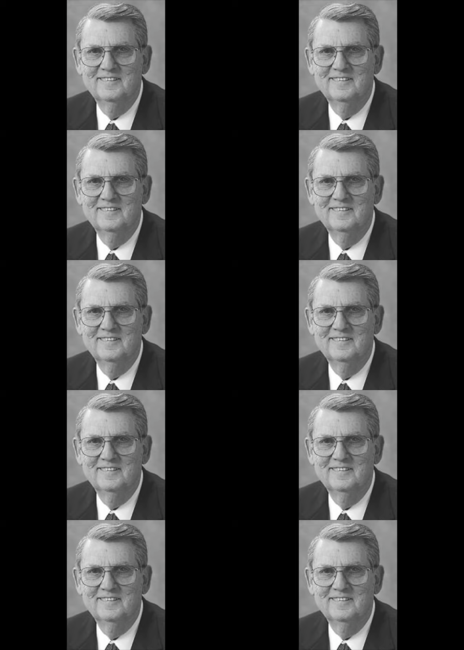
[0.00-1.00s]

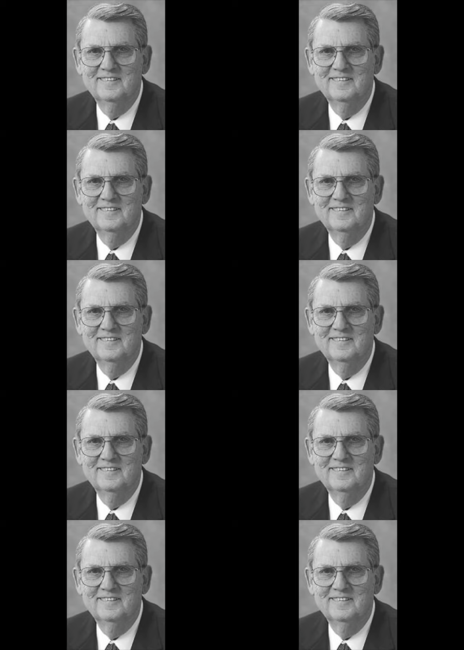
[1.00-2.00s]

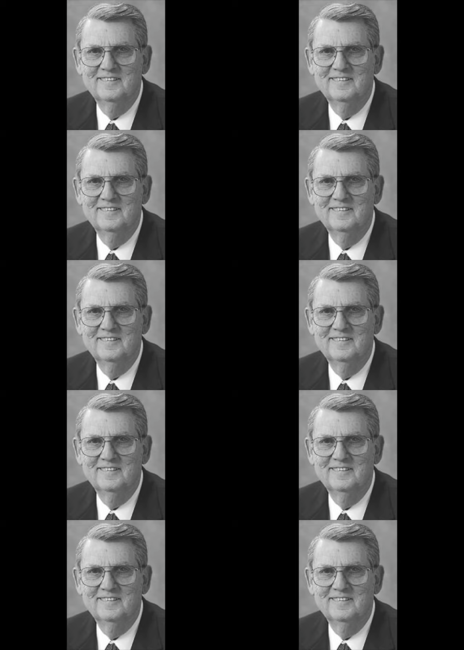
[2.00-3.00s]

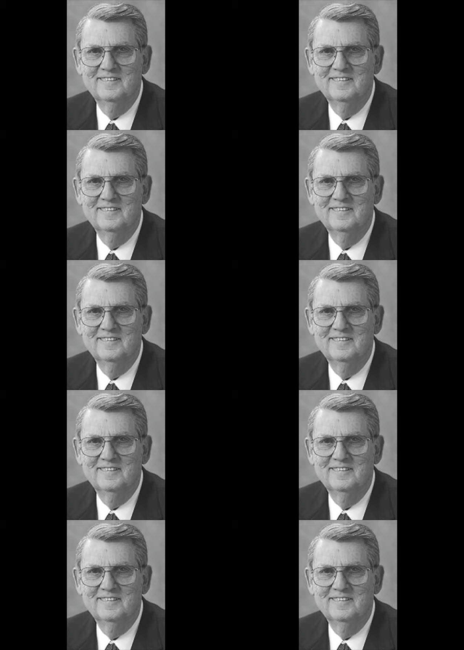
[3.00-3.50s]
[no speech]